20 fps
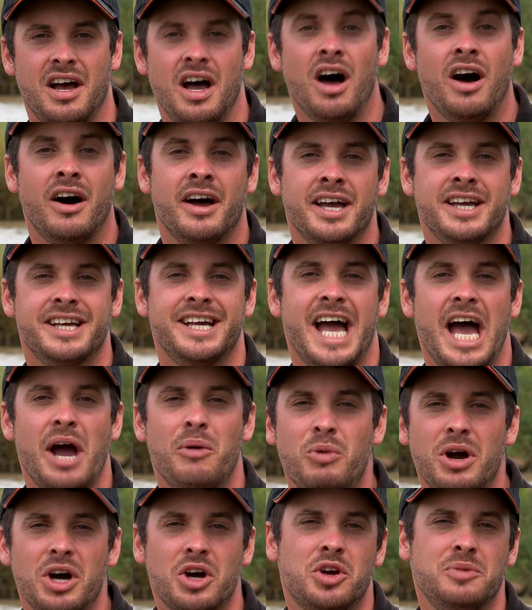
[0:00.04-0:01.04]
Hi,
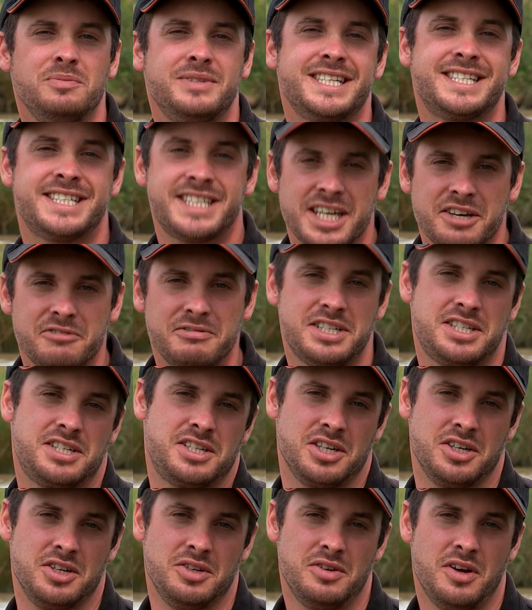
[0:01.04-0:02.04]
and welcome to Series
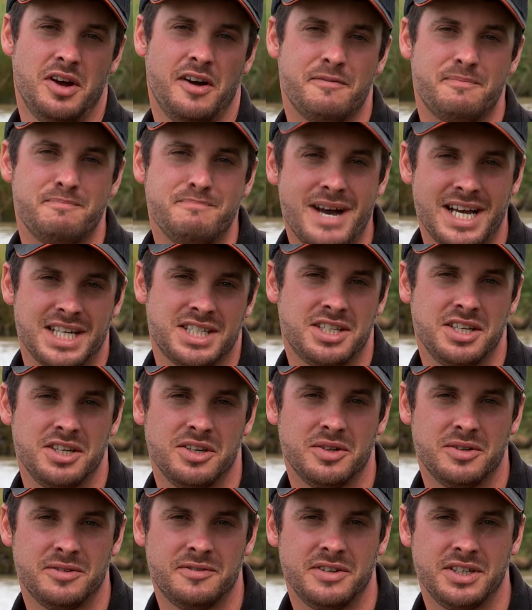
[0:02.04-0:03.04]
2 of Master
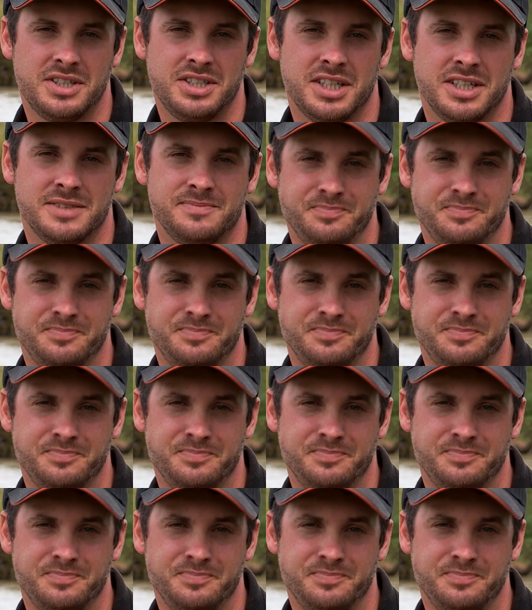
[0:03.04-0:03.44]
Your Fishing.